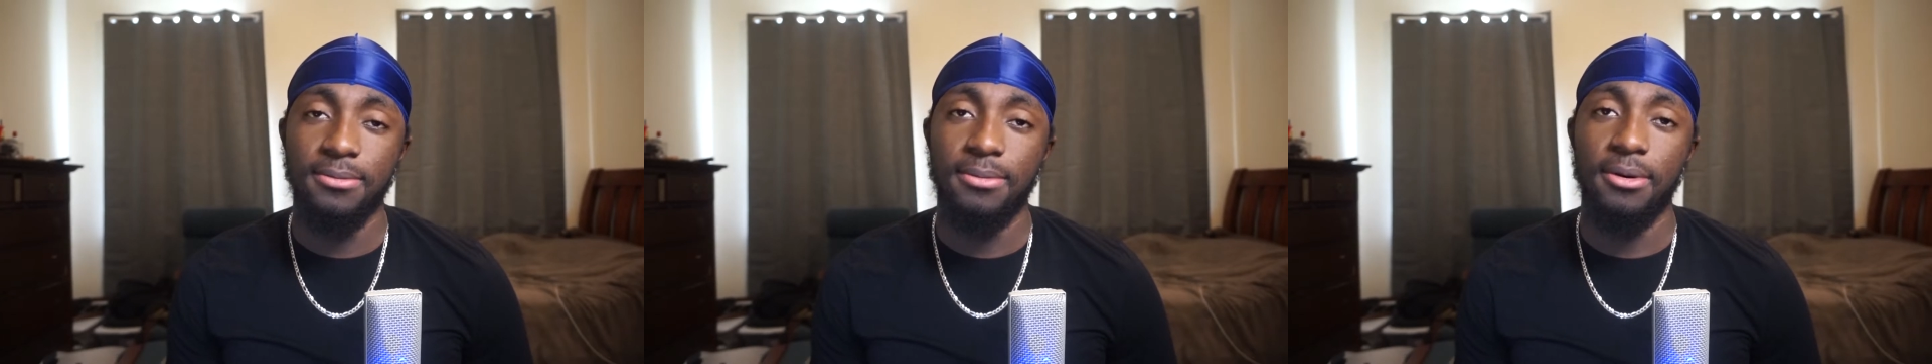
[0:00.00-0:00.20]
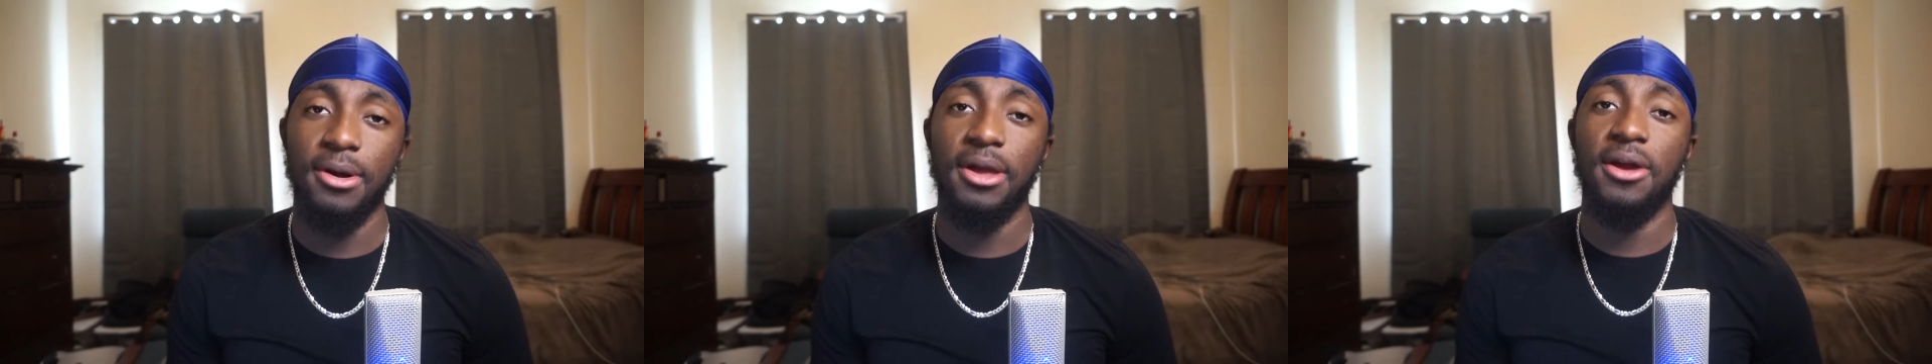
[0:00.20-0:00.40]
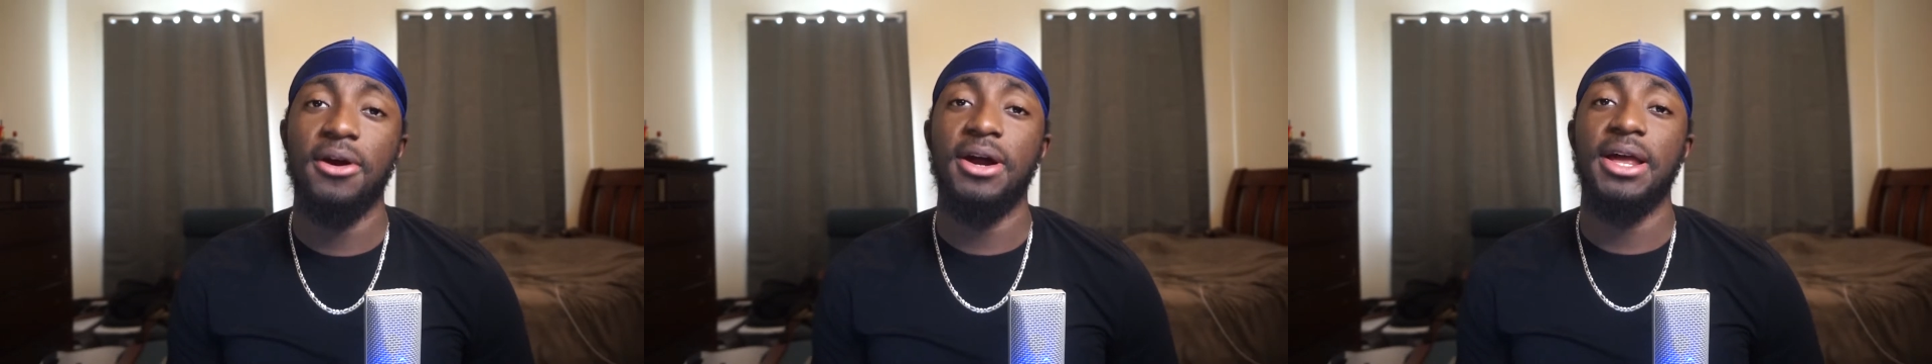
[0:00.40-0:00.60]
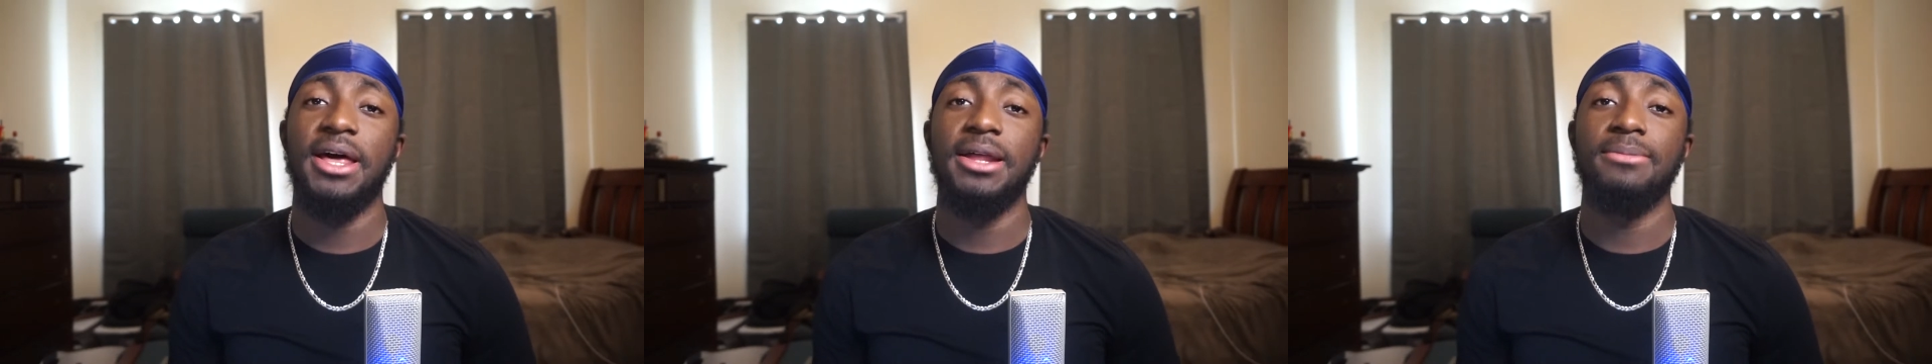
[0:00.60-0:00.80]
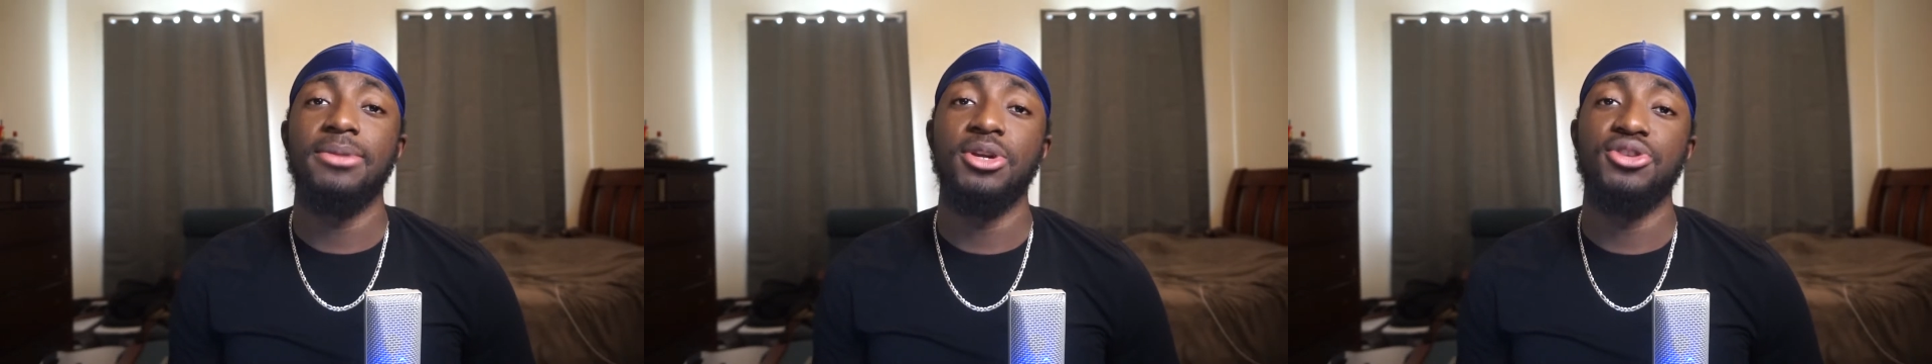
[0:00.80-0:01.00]
point guard
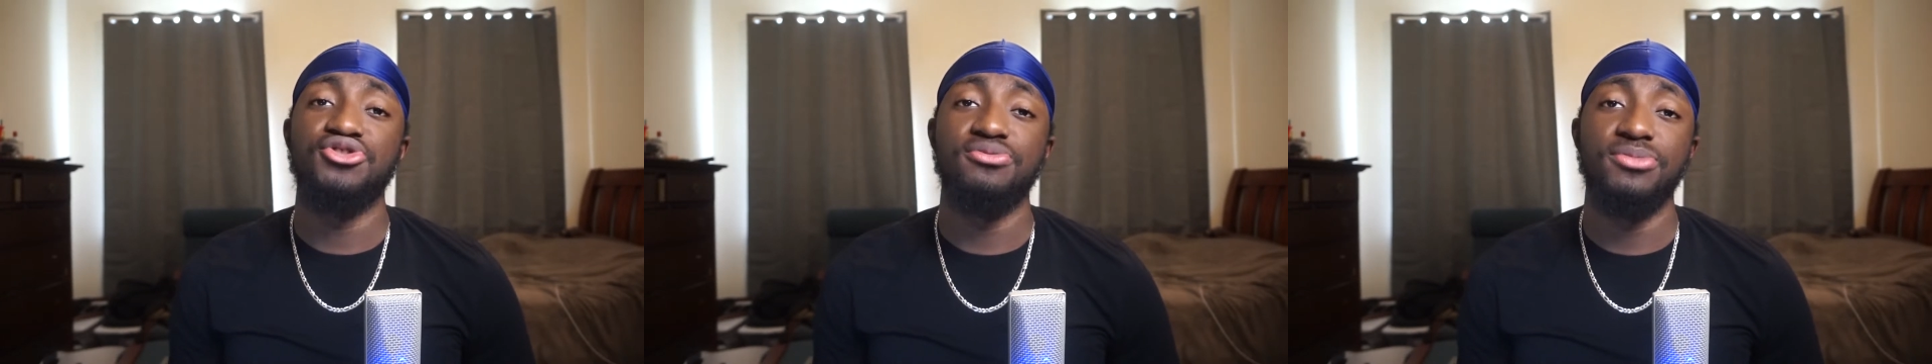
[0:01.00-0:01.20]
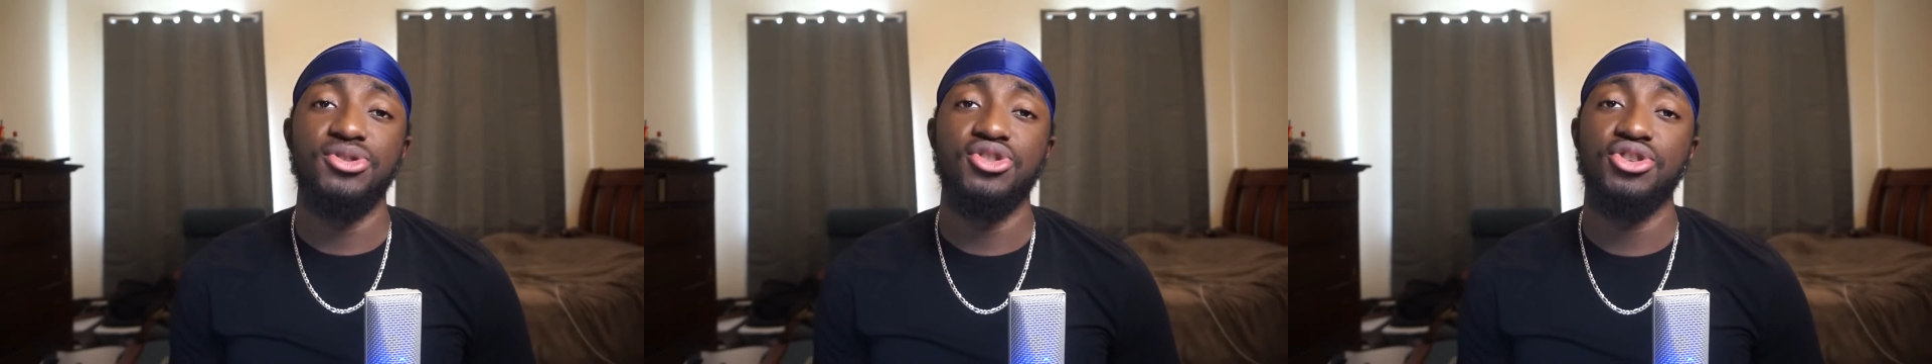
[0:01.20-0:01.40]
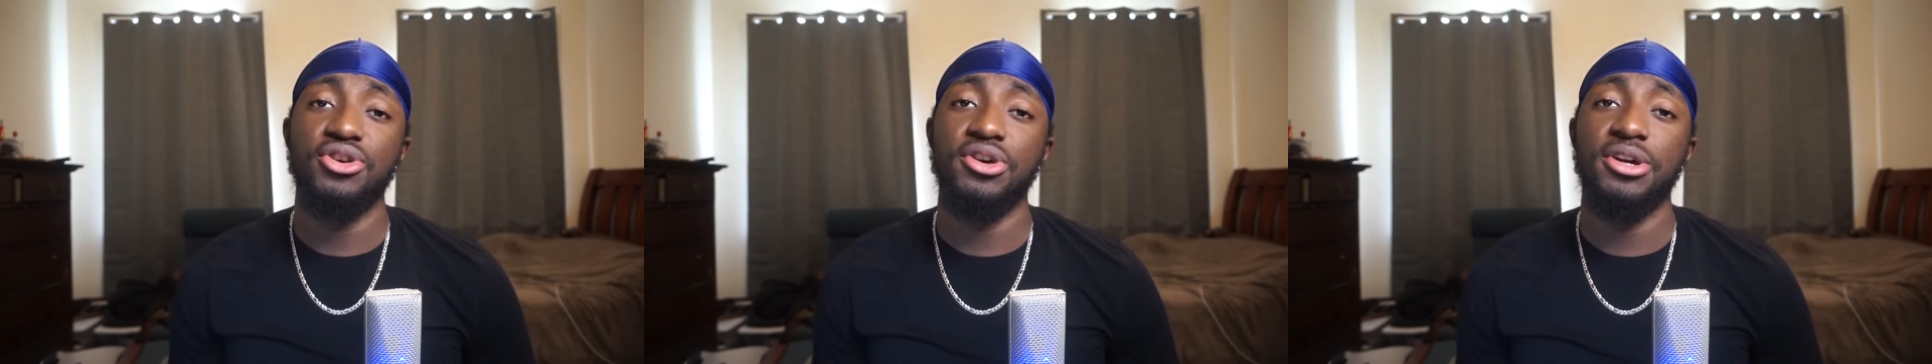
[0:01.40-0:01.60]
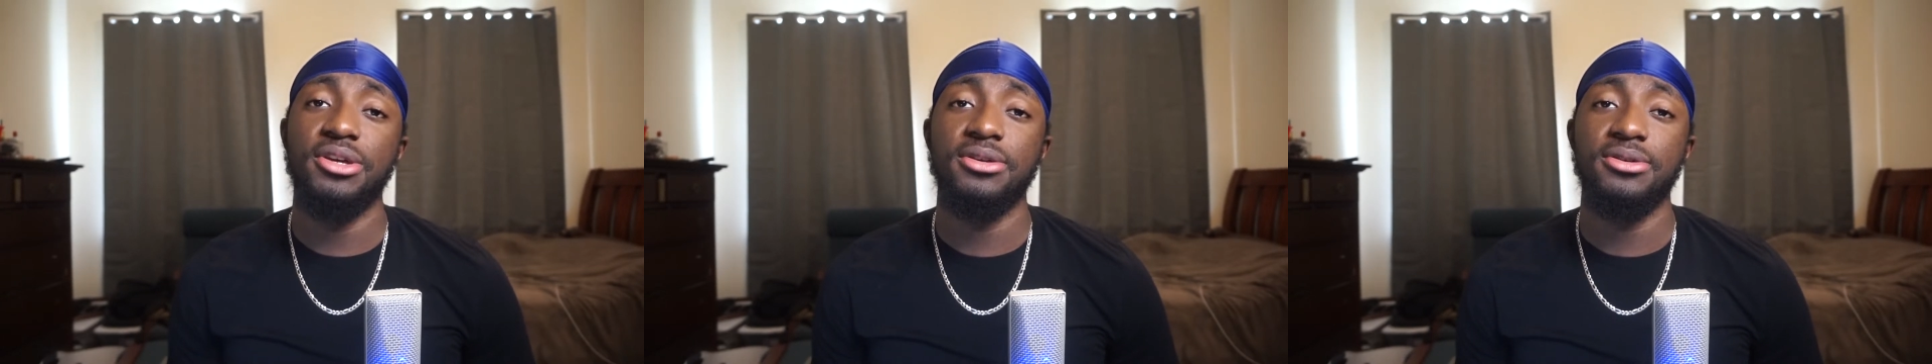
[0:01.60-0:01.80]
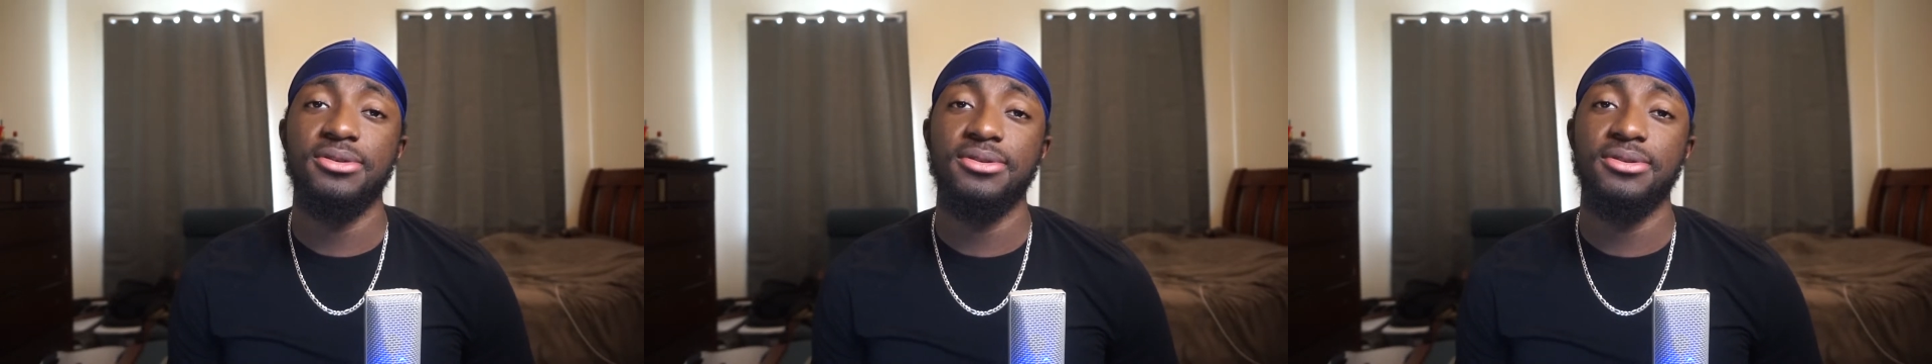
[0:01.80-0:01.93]
out of Missouri.